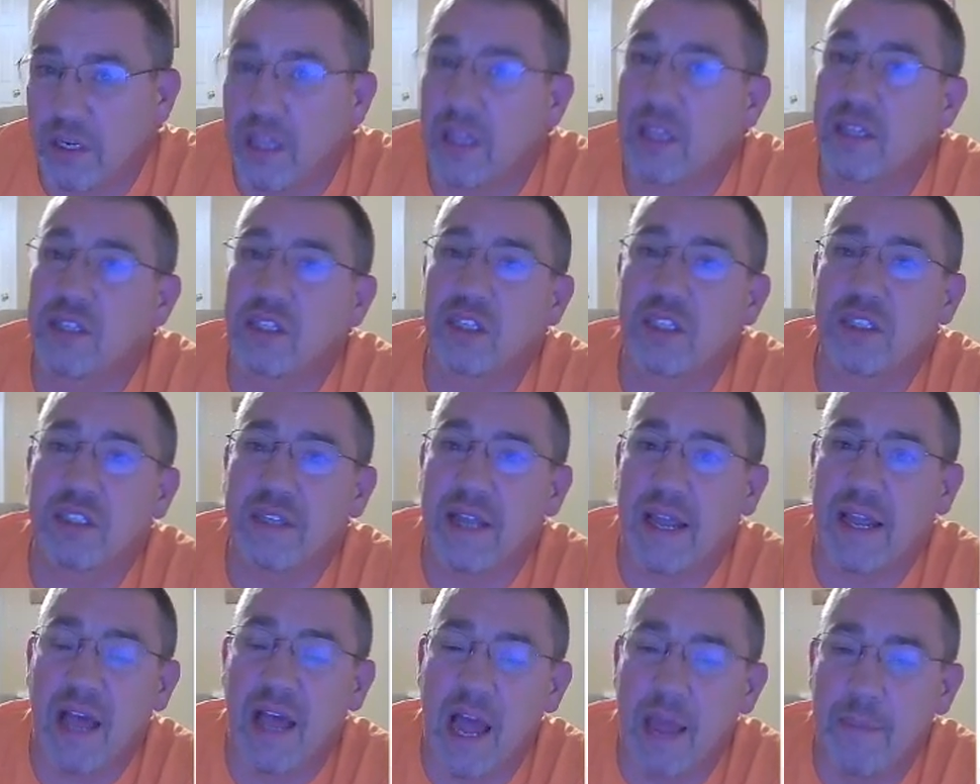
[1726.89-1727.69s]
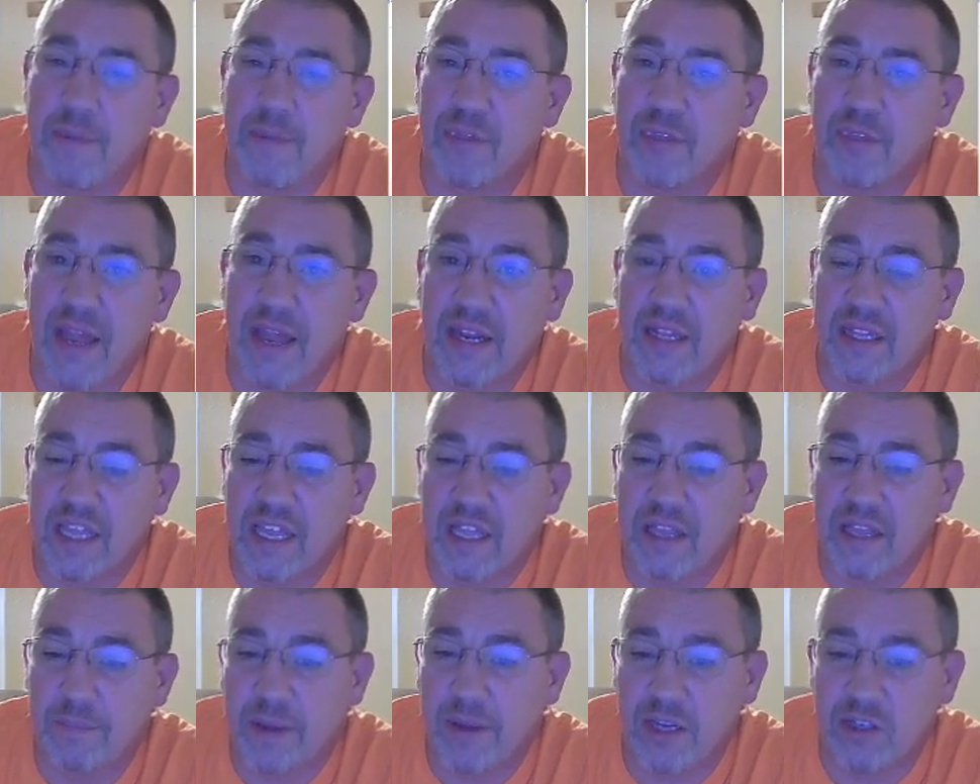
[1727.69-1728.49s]
Now, let's just say hypothetically
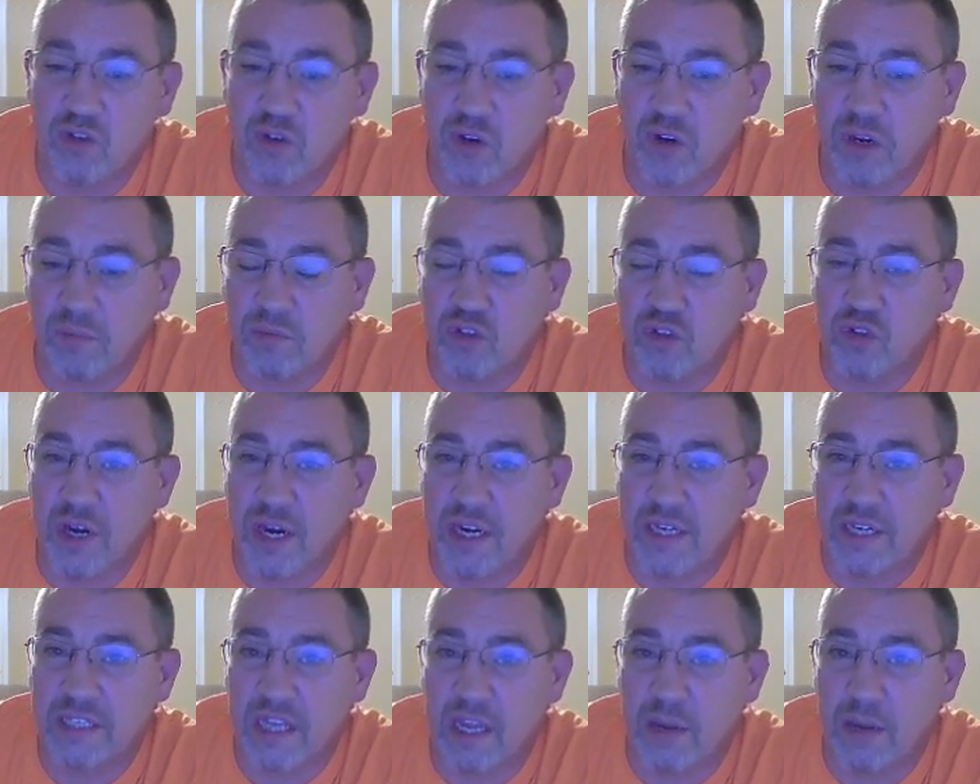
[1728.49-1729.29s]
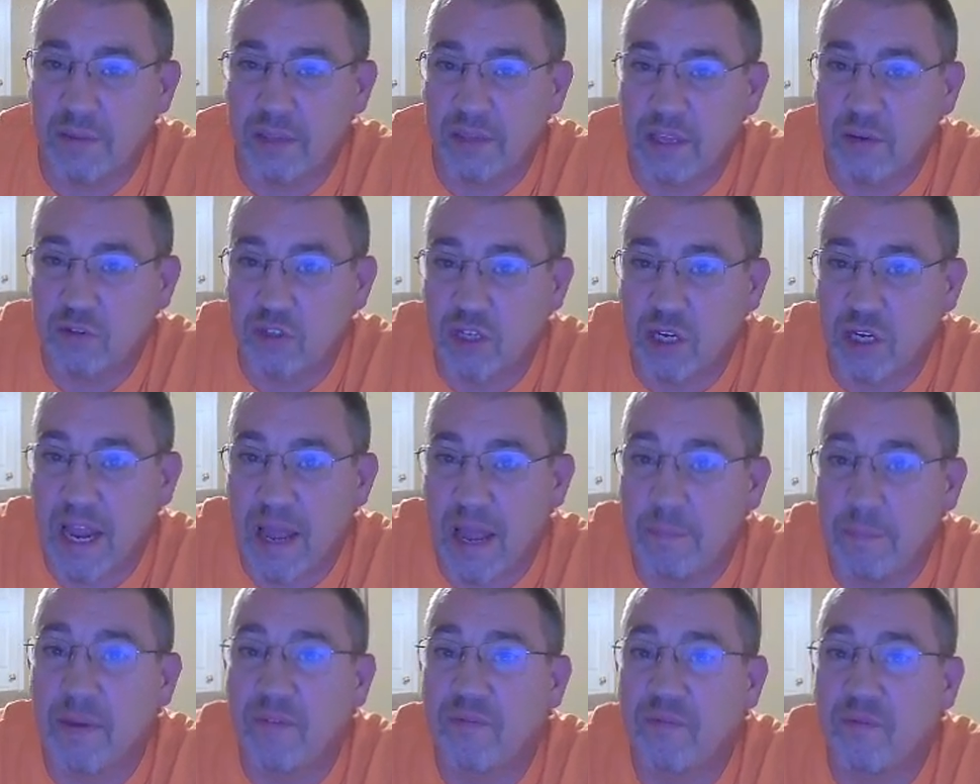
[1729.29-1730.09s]
that my dream was trying to tell me that was going to
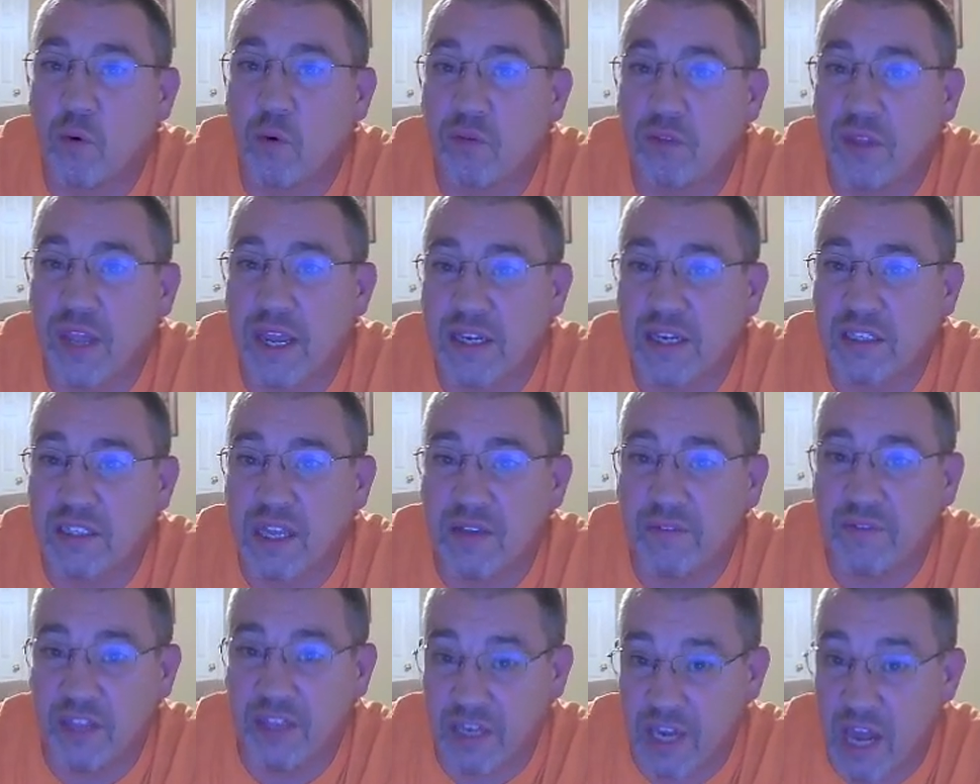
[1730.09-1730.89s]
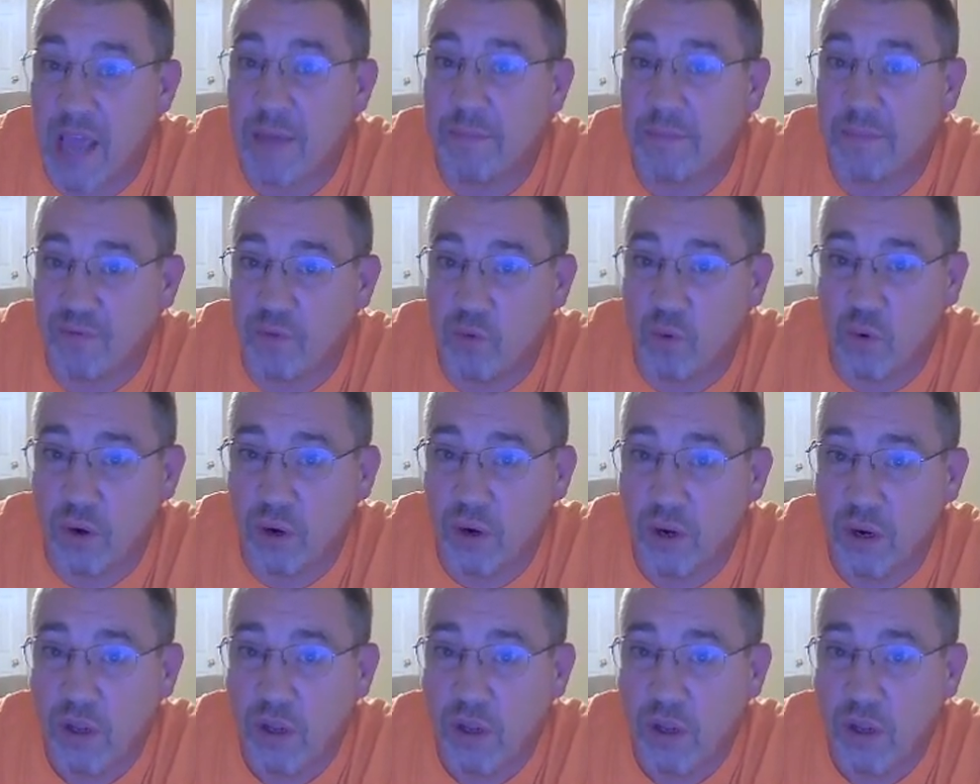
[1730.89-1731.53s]
happen before Thanksgiving, the night before.